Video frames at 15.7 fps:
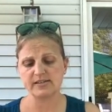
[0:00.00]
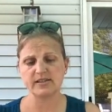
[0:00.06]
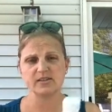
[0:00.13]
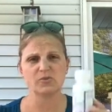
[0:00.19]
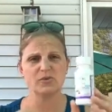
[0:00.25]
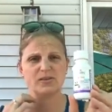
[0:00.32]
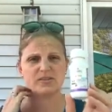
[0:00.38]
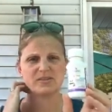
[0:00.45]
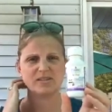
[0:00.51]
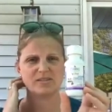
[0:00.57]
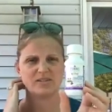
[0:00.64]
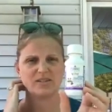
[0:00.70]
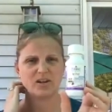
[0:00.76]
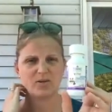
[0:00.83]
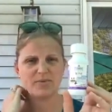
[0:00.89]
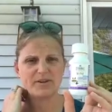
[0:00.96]
This was
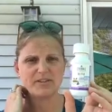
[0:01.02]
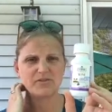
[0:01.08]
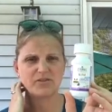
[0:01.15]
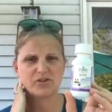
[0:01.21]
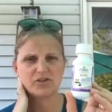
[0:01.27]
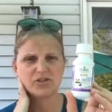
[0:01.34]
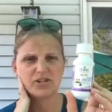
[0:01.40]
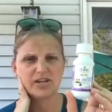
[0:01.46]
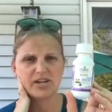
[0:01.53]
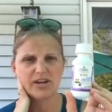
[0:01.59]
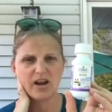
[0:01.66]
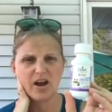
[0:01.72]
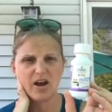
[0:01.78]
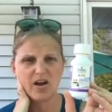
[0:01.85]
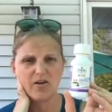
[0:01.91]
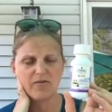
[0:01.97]
Zarbee's version
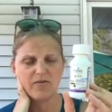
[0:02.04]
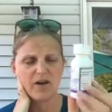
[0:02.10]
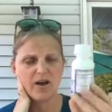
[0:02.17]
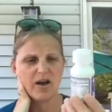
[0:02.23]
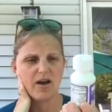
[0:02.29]
of,